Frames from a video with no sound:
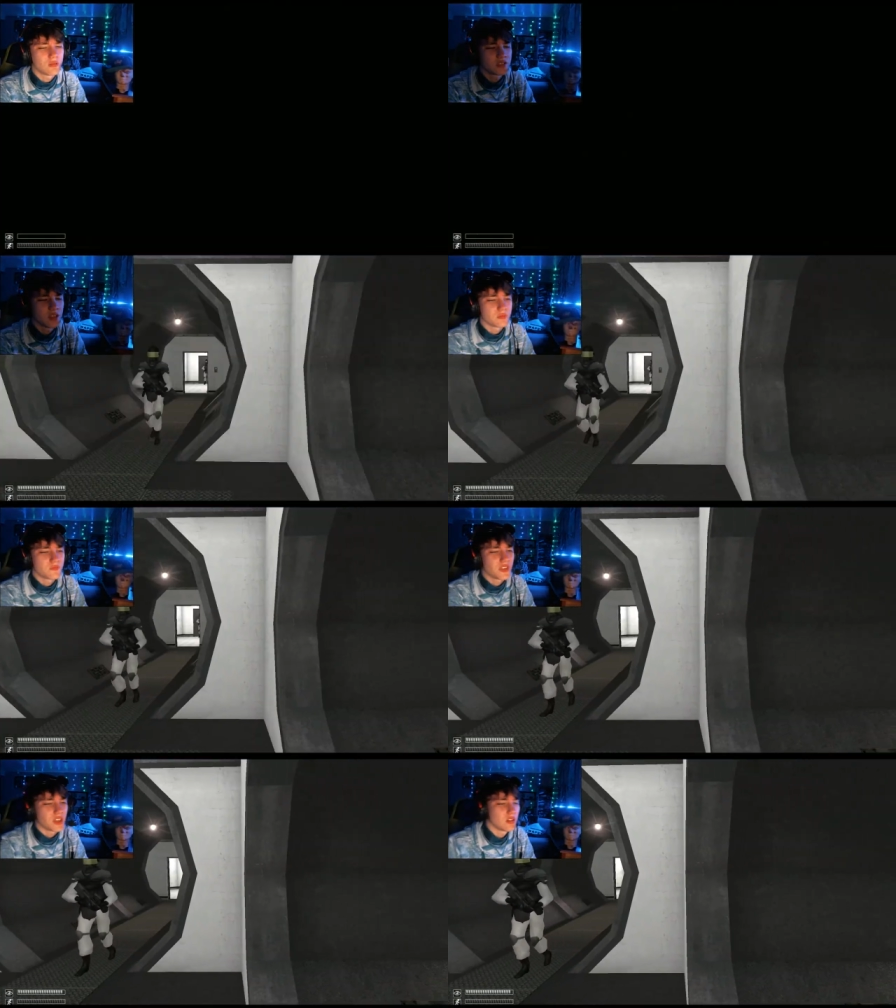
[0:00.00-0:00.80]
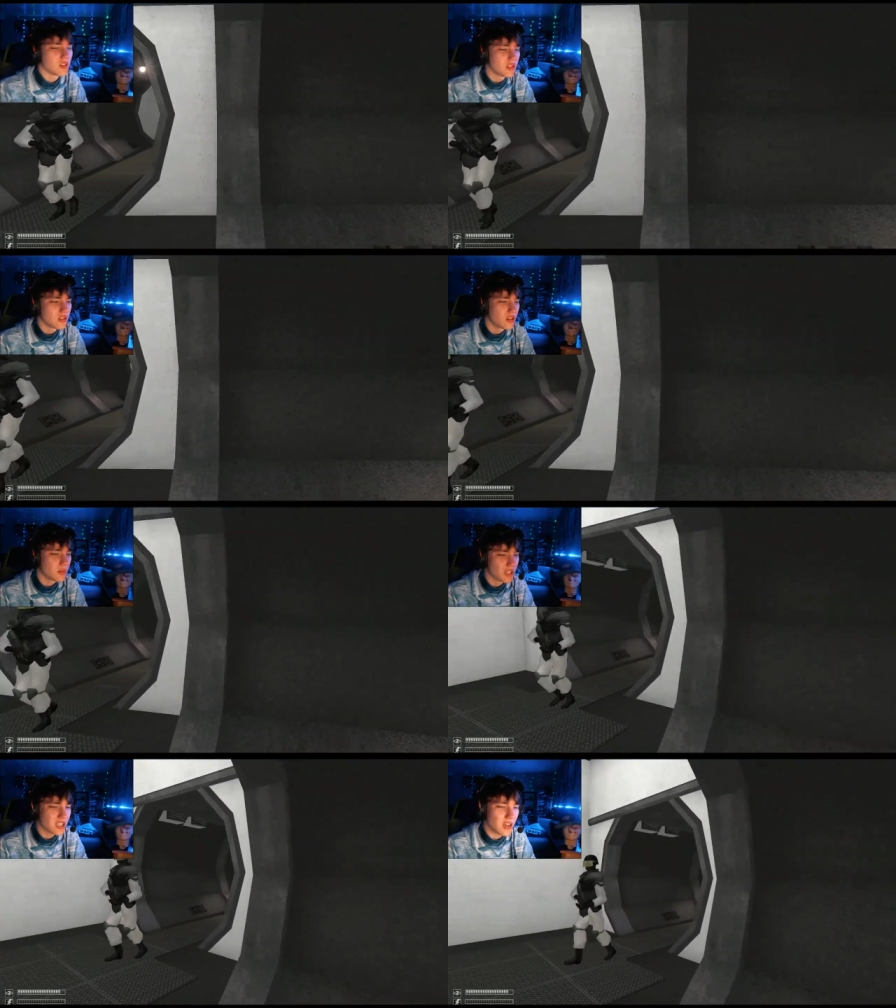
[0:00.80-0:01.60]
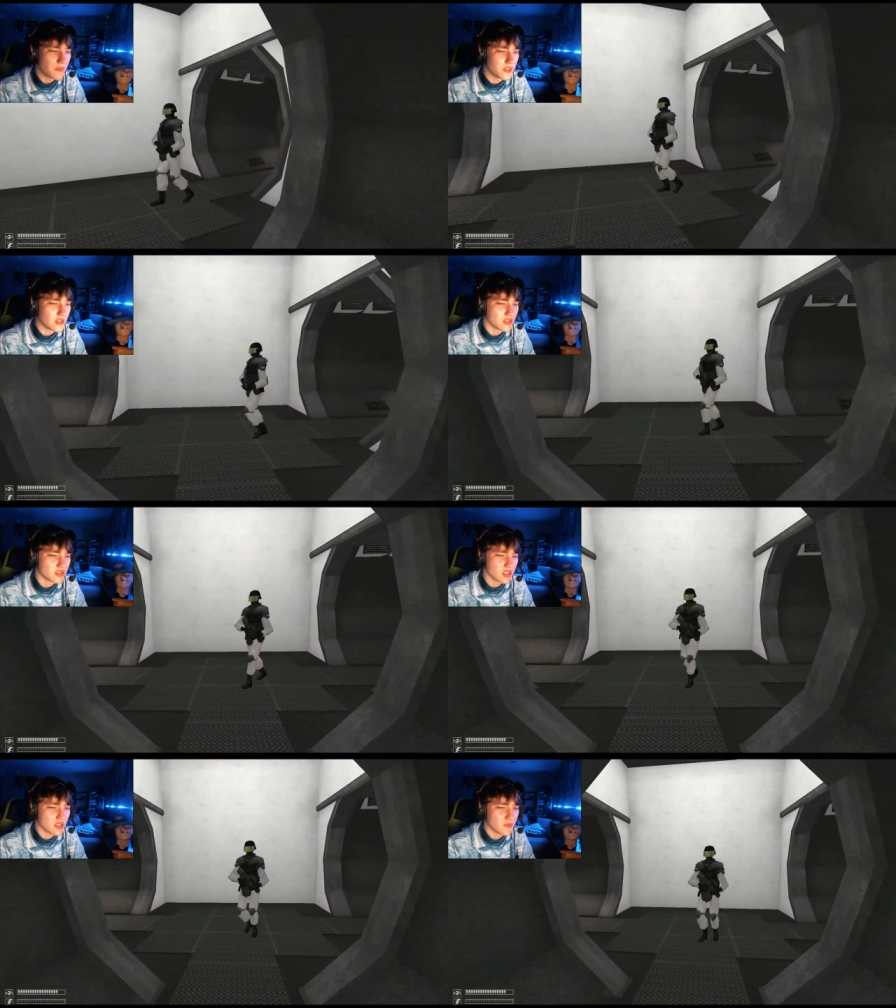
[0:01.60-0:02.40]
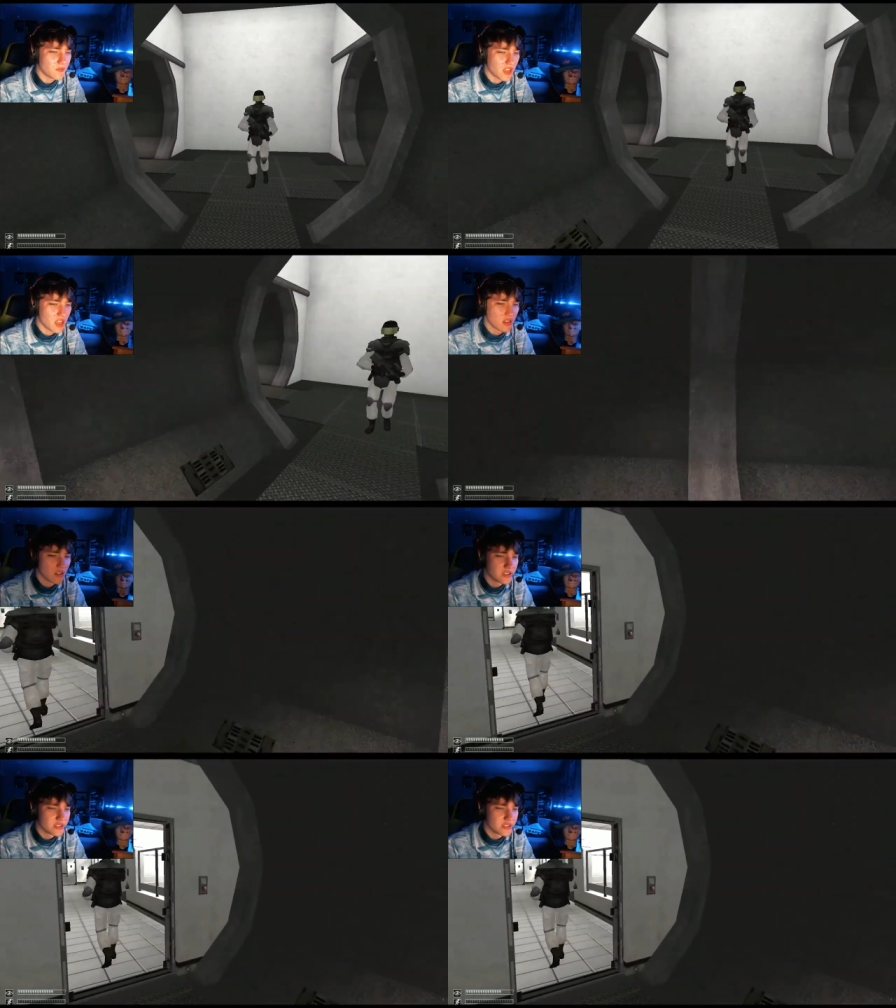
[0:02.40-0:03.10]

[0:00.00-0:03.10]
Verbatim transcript: don't, Phil. Oh my God, Phil. Oh, Phil. God